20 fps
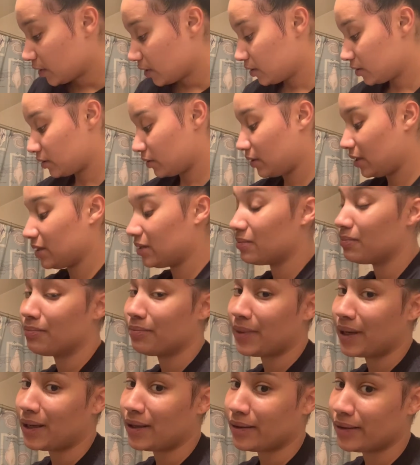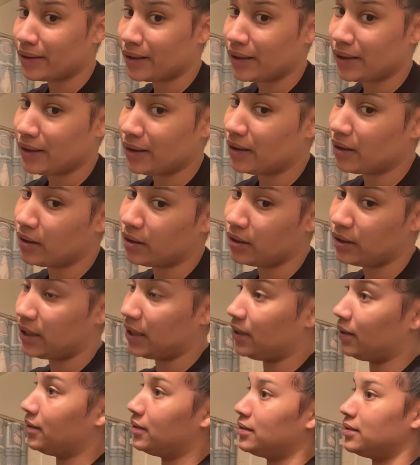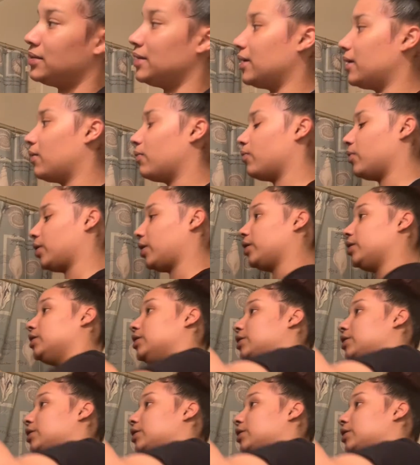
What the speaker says: So that's mainly the things that I want to